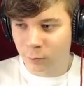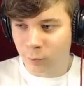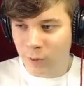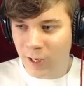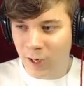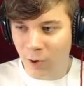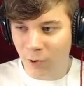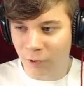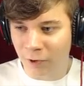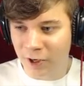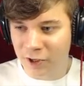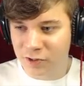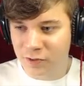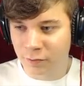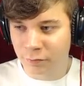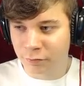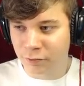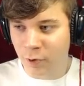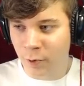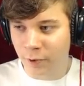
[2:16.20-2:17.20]
Wow, they're
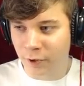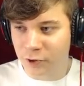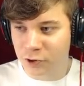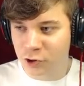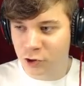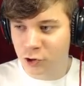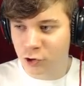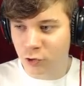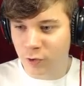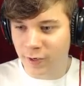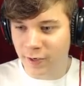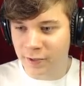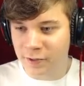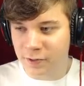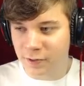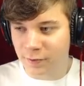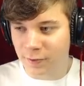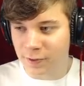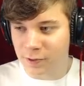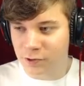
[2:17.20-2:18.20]
actually throwing us straight
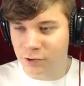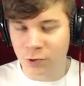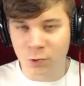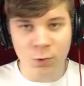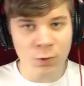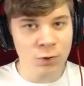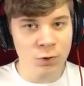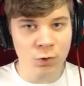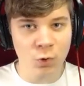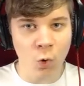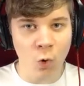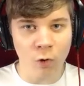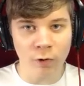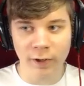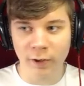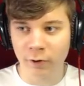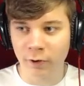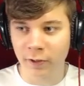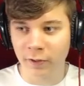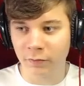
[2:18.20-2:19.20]
into this. No
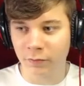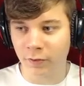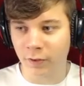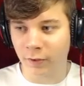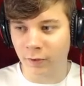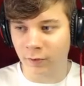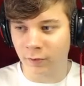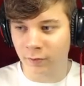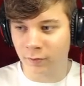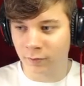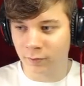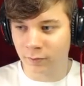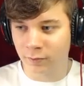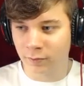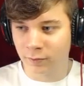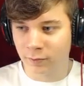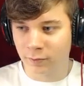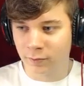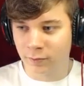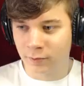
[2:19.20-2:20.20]
story or anything.
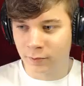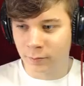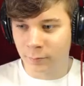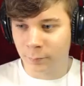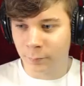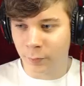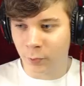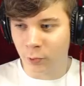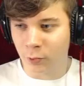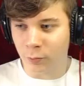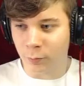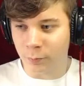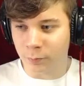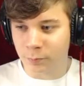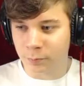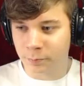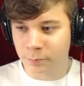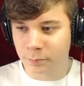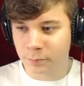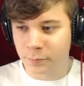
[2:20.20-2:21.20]
Boom.
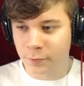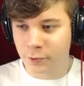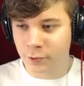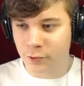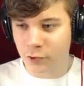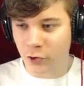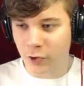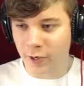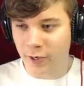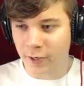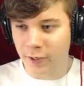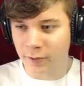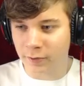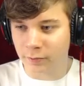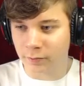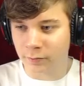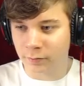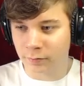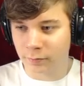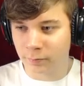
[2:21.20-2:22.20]
Straight
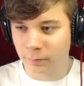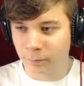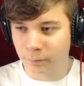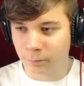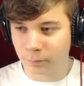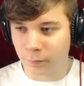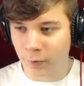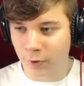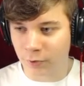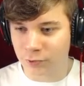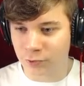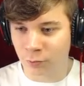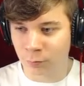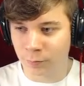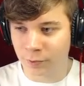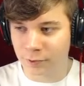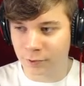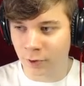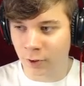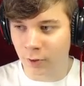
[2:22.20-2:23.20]
in. Fuck
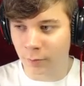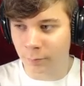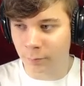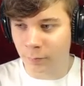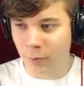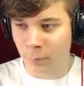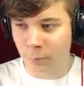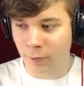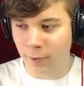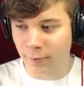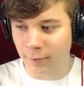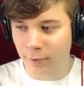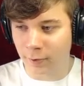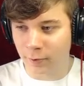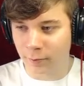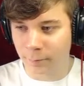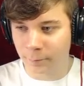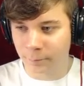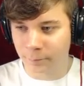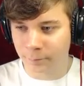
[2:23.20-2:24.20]
zombies up. I'm ready.